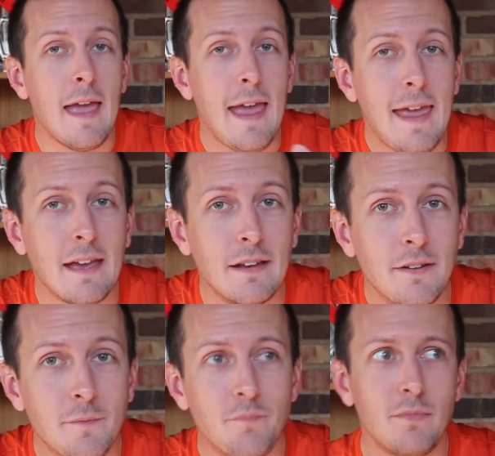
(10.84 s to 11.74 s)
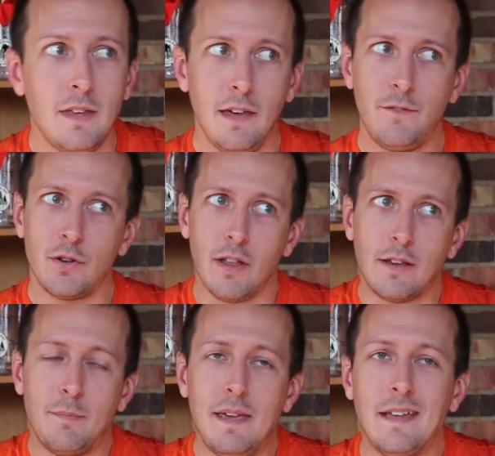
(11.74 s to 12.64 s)
And if you're
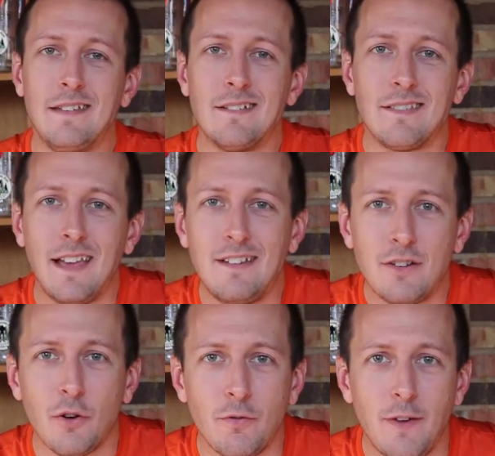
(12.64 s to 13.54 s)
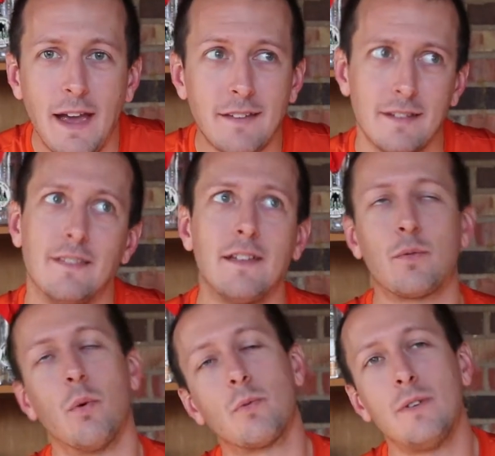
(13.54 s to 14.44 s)
like me and you like to go fast, and that's
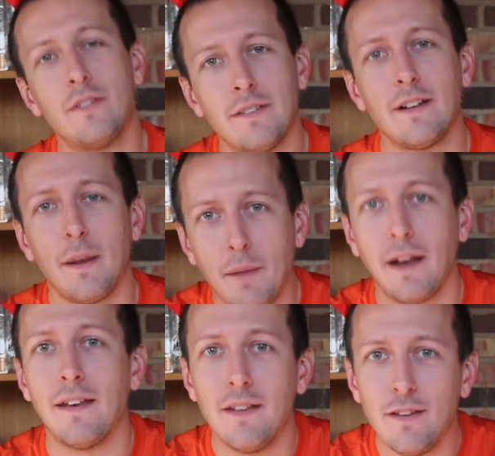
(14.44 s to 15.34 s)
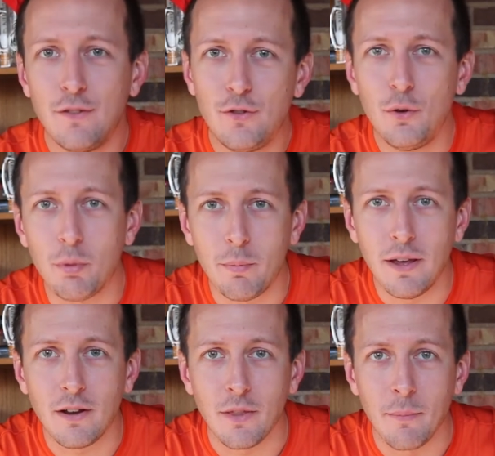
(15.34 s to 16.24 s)
one reason that I'm not super
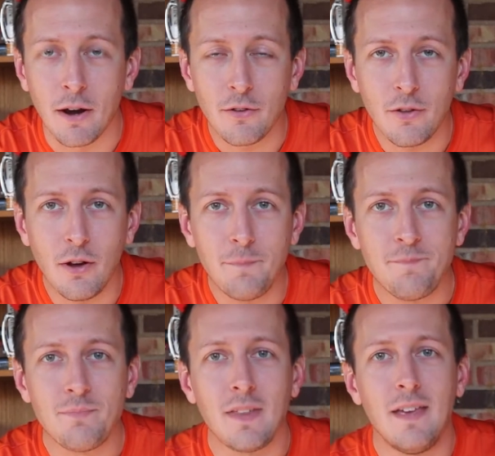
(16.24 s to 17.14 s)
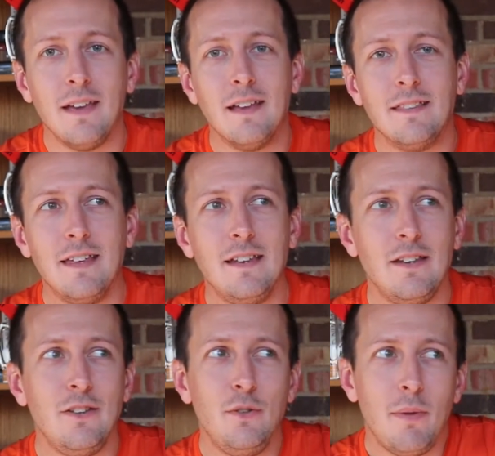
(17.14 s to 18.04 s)
big on the marathon,
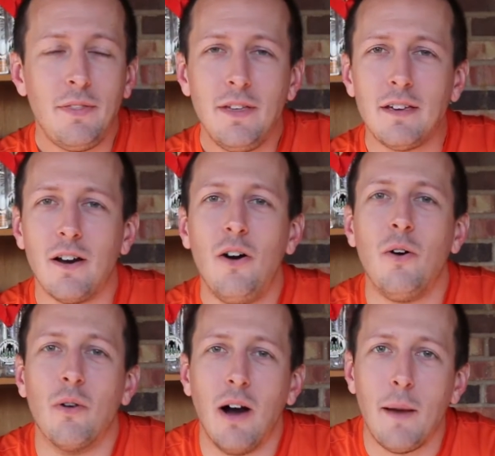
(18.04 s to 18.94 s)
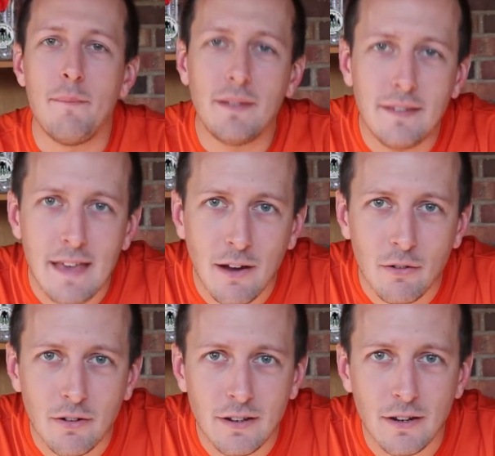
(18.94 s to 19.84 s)
then you may think, oh, I'm missing out
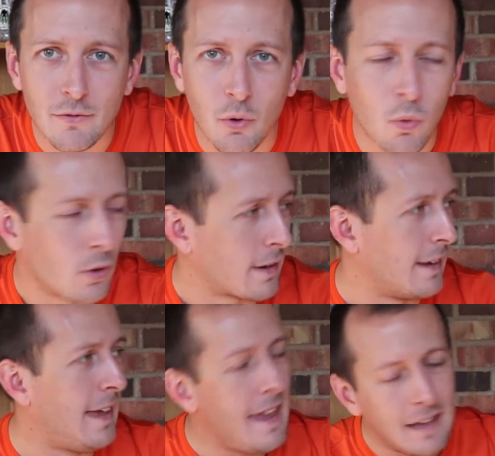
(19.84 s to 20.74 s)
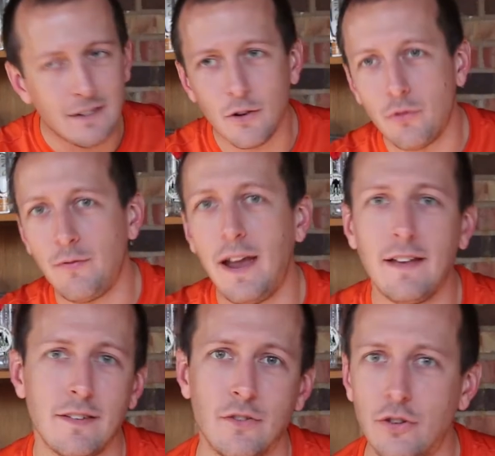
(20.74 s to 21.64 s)
on interval work. I can't go
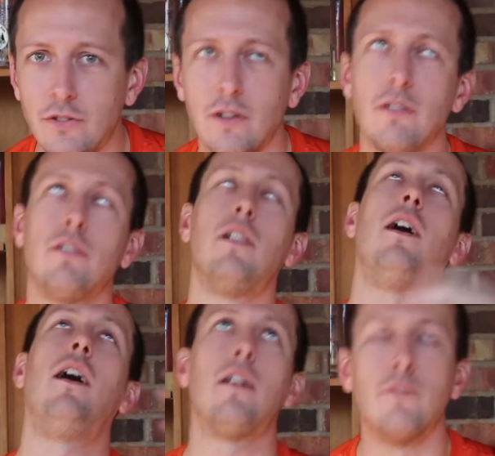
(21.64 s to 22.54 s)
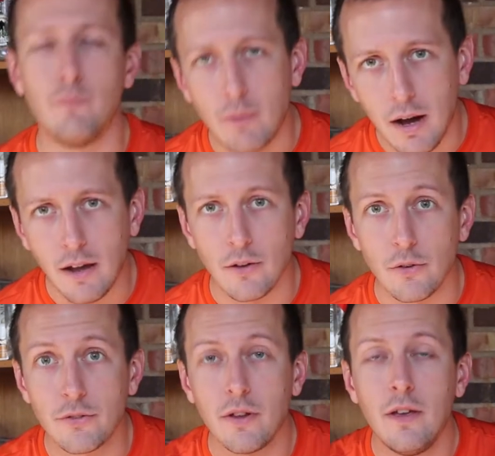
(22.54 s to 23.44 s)
fast. It's just a lot of
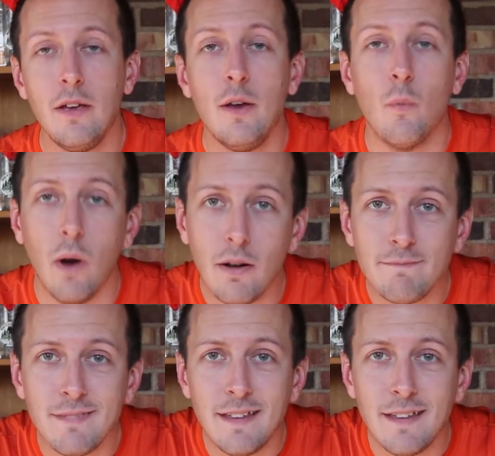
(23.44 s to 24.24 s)
miles. Well,